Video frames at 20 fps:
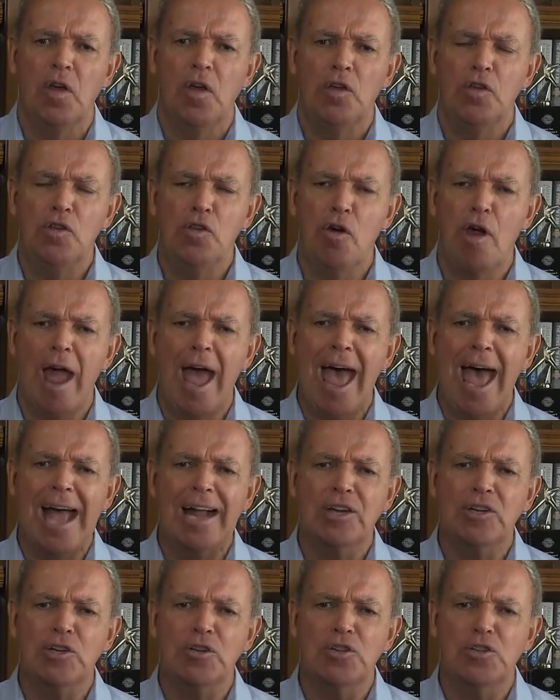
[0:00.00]
"Your
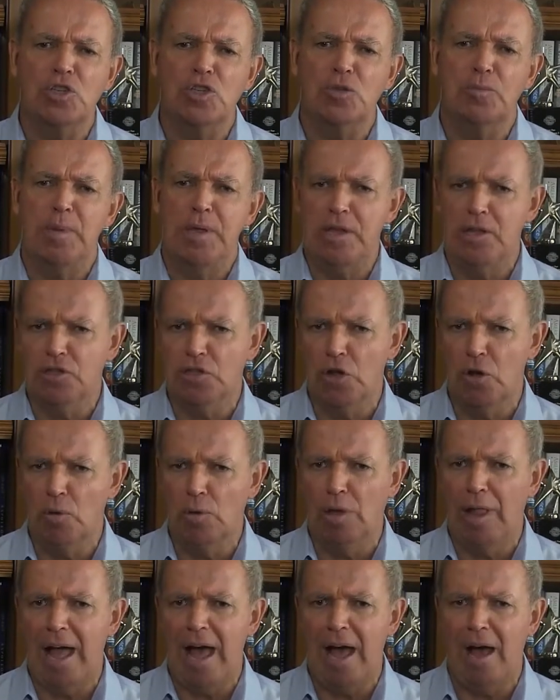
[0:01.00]
actions speak so
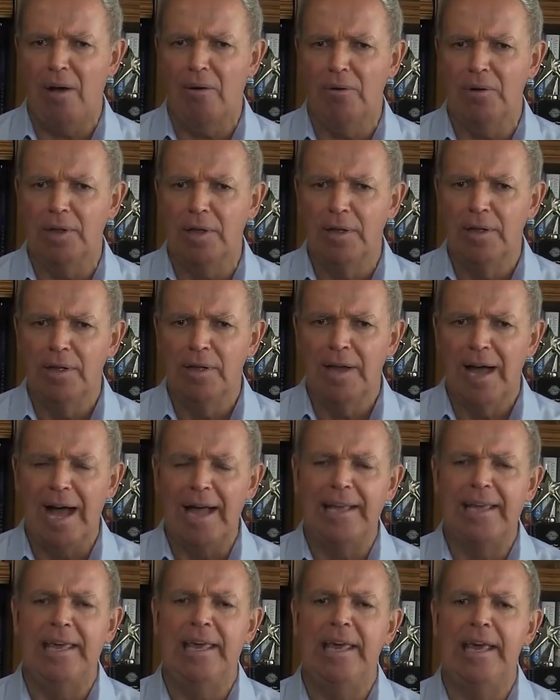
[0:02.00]
loud,
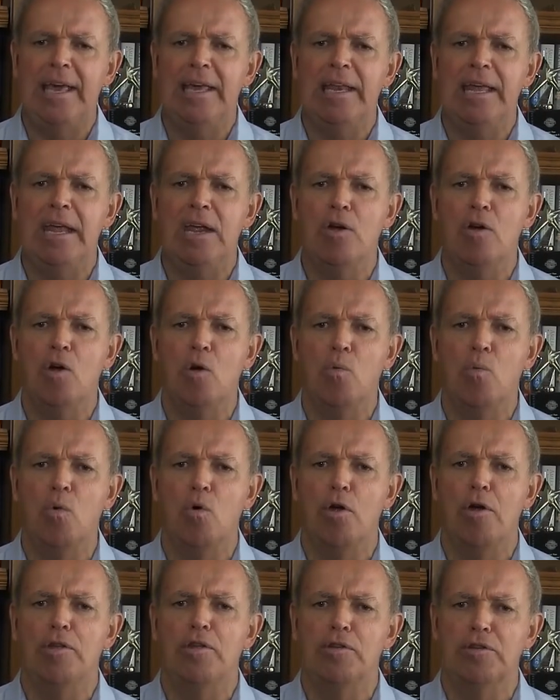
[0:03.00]
I can't hear a
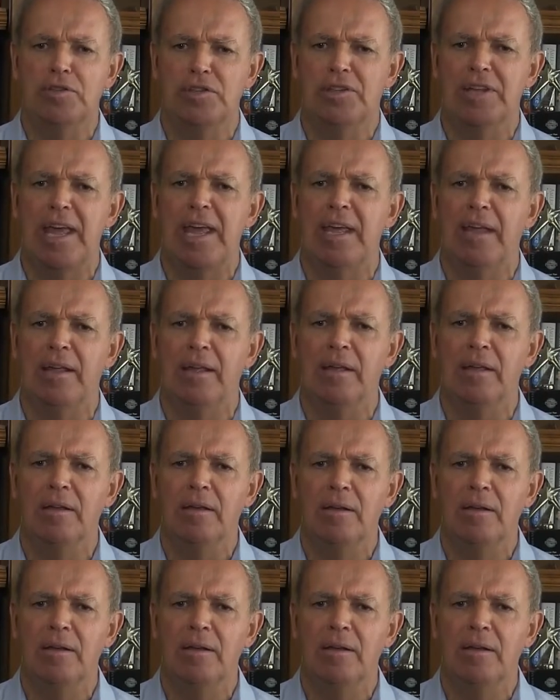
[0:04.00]
word you're saying."